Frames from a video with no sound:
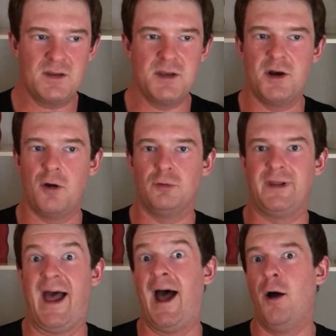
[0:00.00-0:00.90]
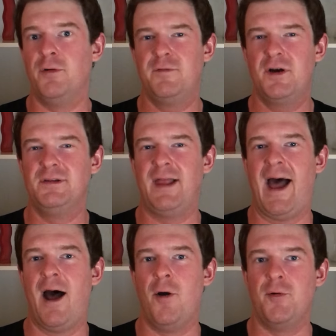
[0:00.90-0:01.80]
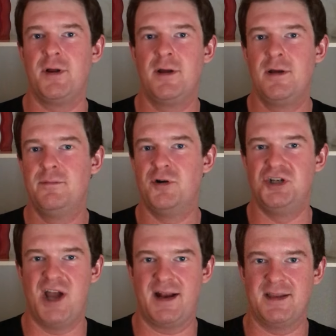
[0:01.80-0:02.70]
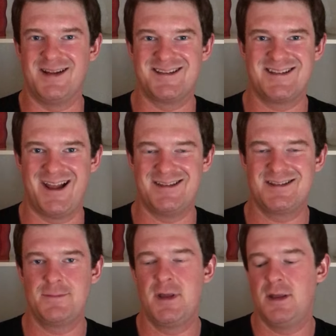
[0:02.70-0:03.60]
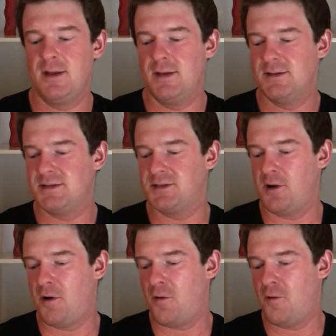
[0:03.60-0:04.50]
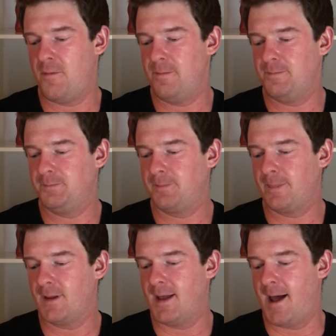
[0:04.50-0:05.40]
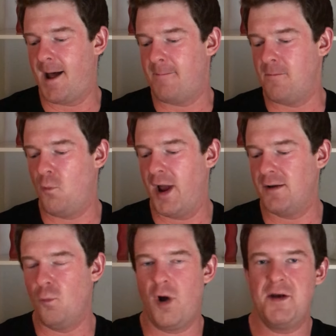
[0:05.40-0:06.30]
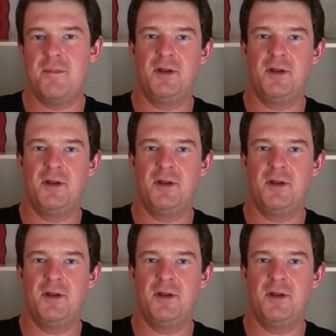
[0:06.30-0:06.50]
you know, loud, very loud projecting scents. So when 1